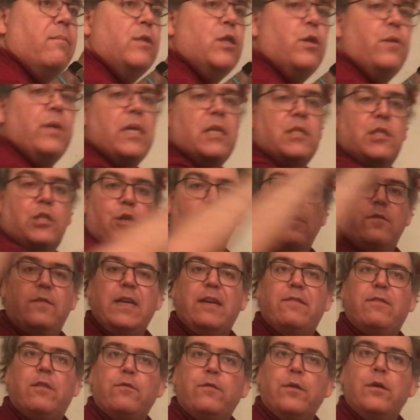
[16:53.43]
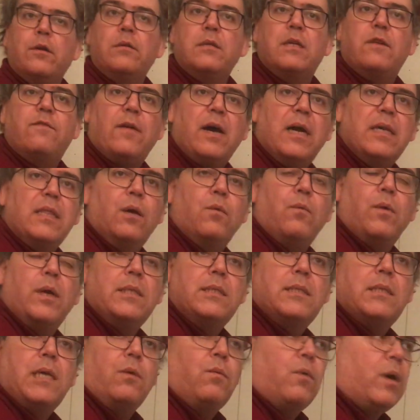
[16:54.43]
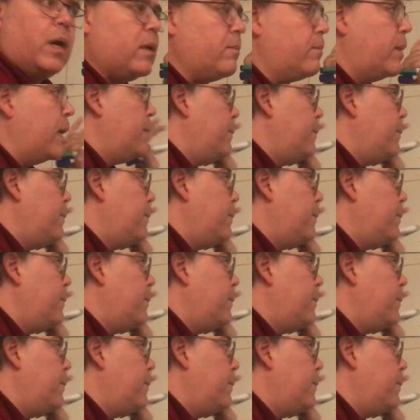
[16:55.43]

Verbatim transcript: I'm doing a survey of the room to find the ones I want,